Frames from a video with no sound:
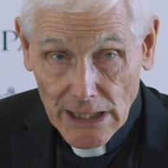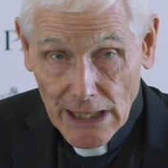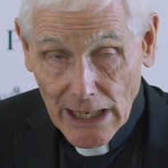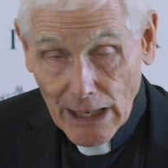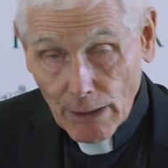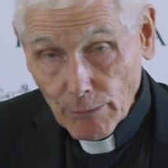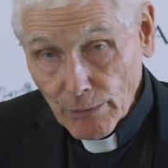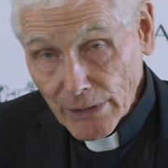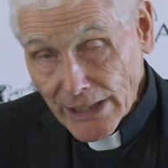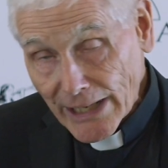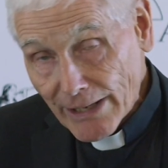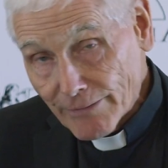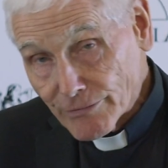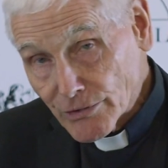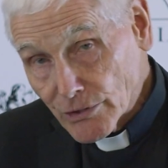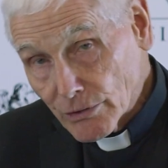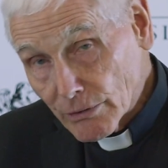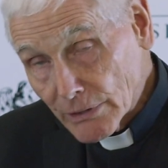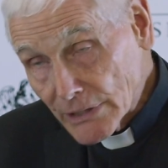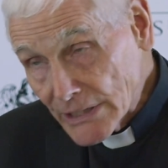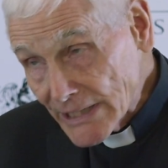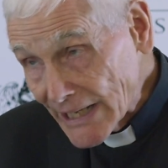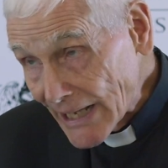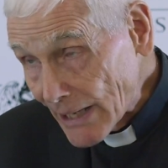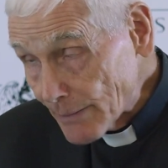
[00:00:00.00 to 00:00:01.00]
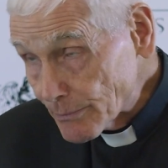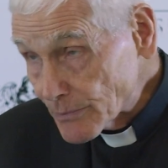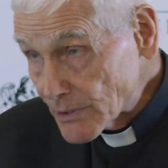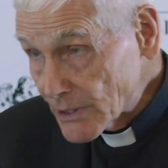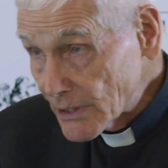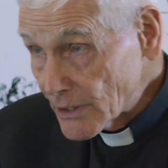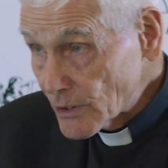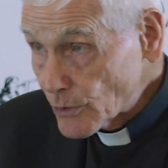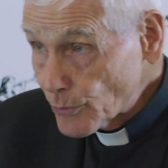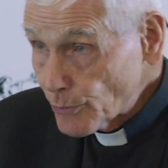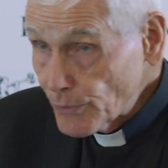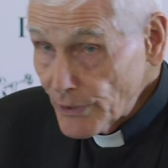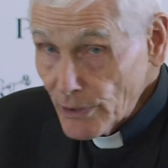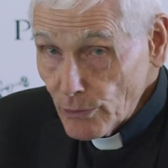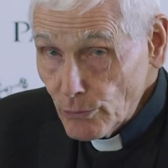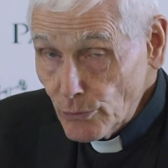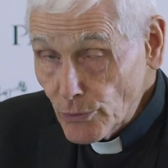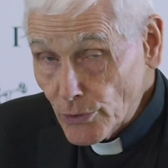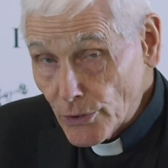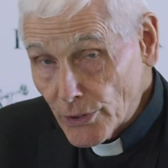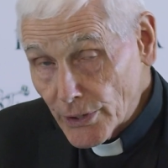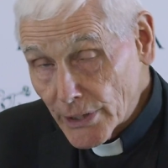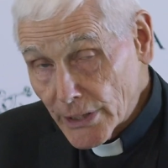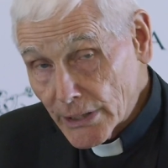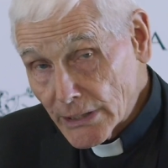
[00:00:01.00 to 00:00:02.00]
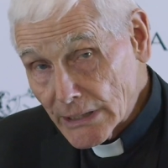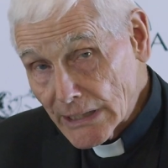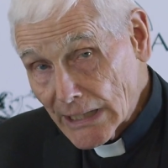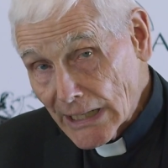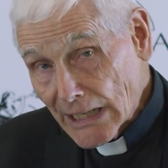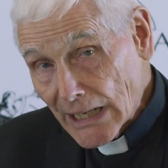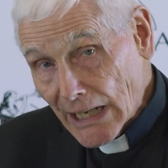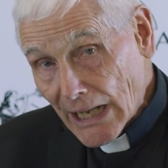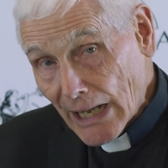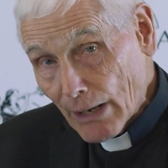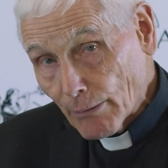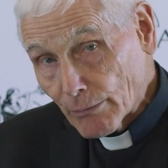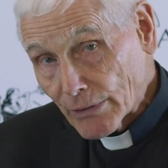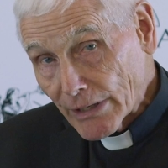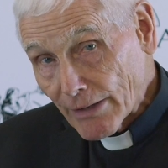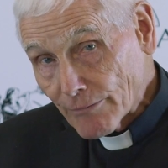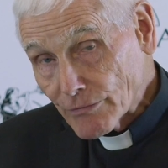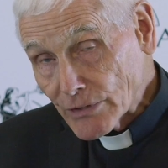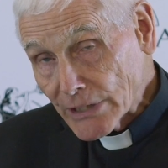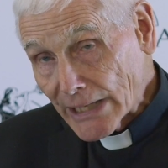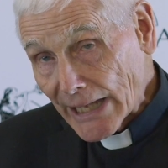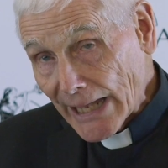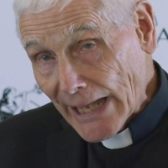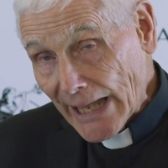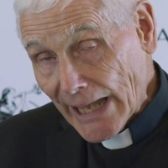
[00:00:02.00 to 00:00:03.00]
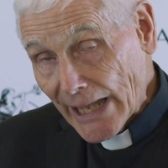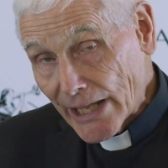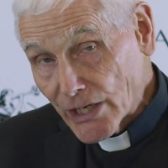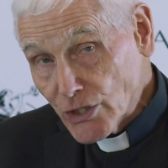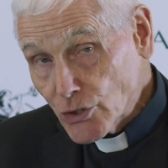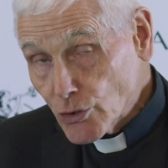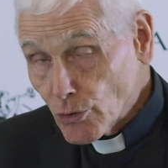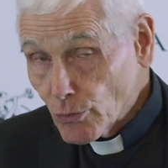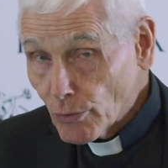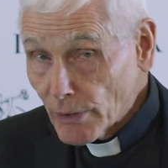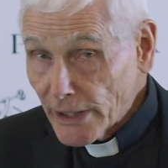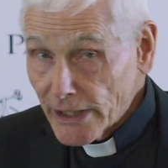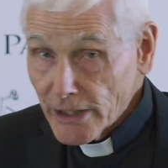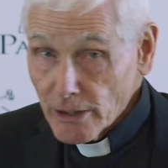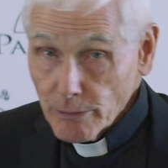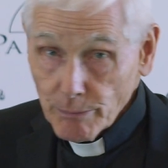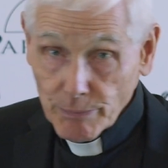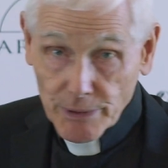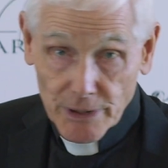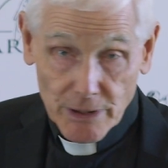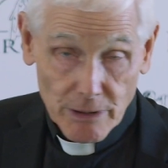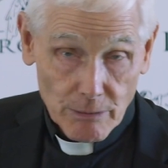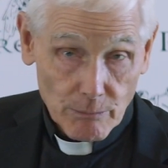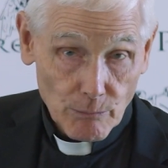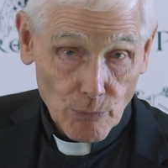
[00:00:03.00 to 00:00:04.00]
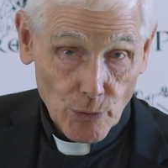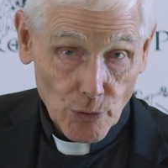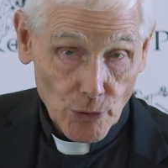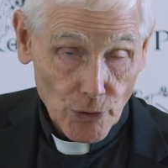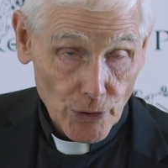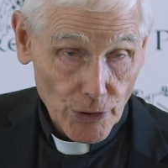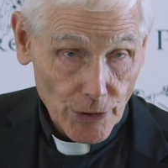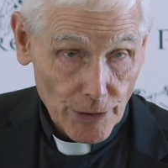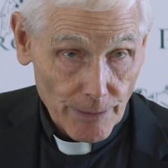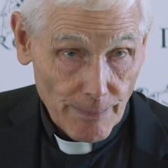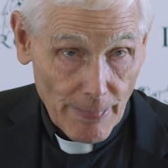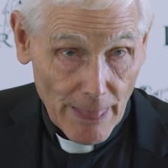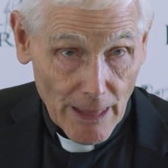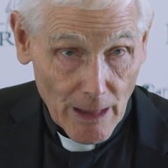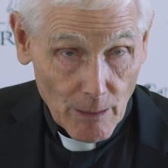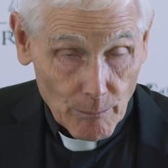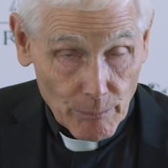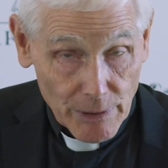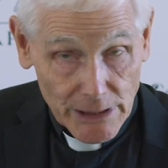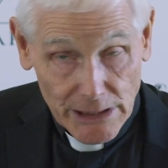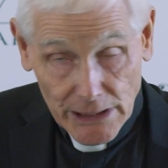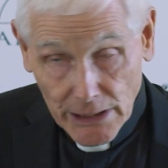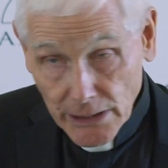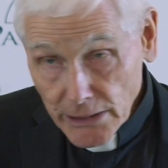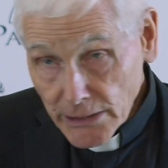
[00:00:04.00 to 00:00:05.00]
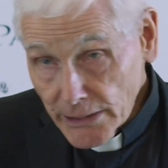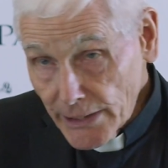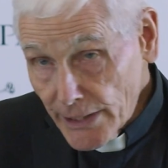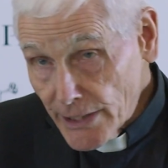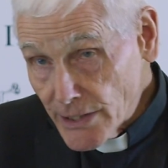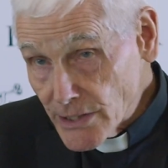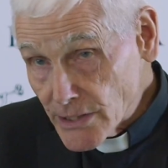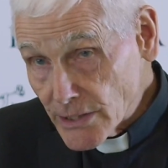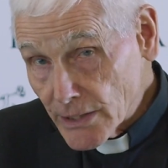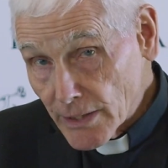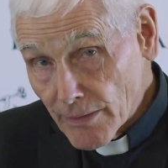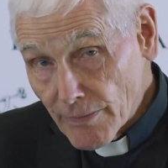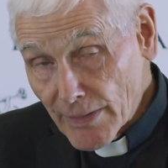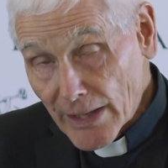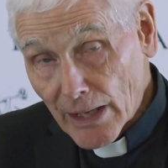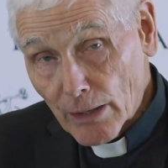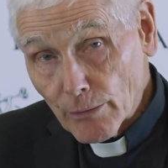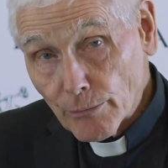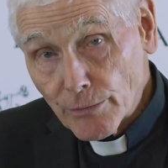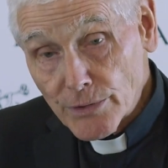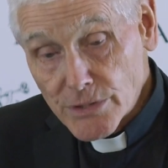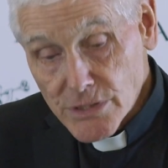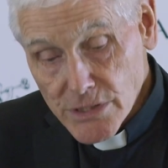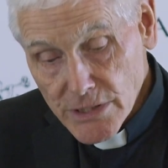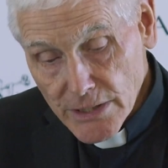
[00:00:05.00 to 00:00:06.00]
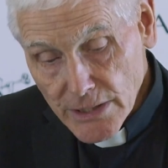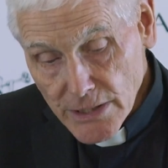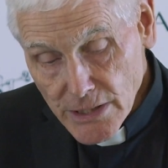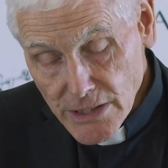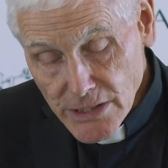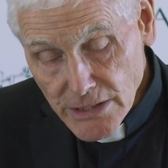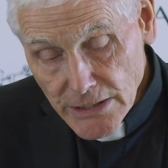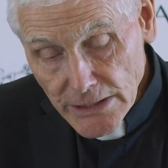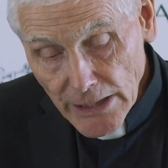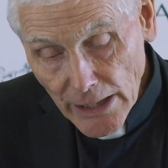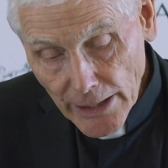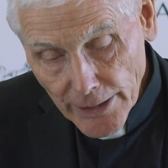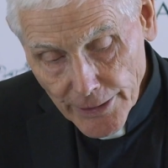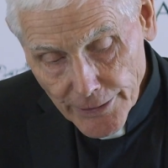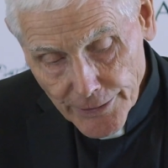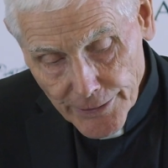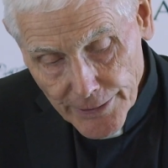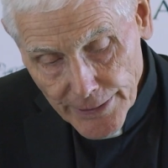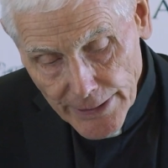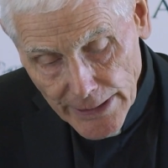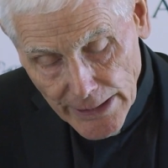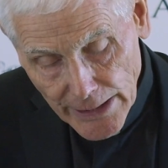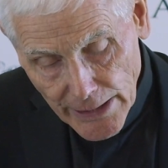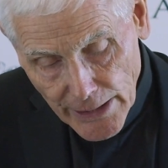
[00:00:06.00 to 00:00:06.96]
I would have to adapt it, reword it, I would have to add quite a bit more, but at least that was the start.